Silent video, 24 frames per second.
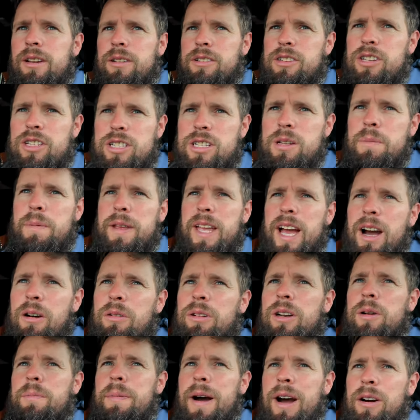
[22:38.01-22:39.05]
just to be out
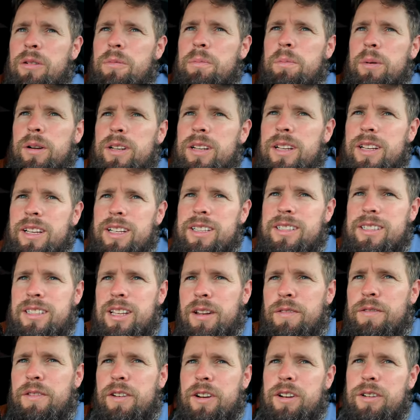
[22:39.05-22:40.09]
and about, but it's
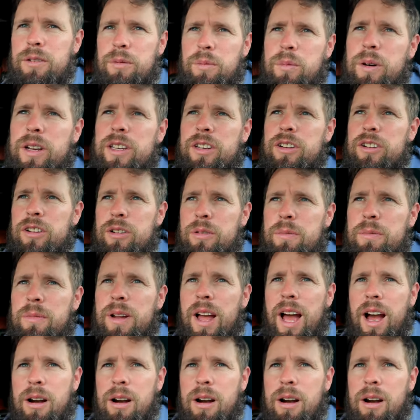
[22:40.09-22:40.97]
different when you're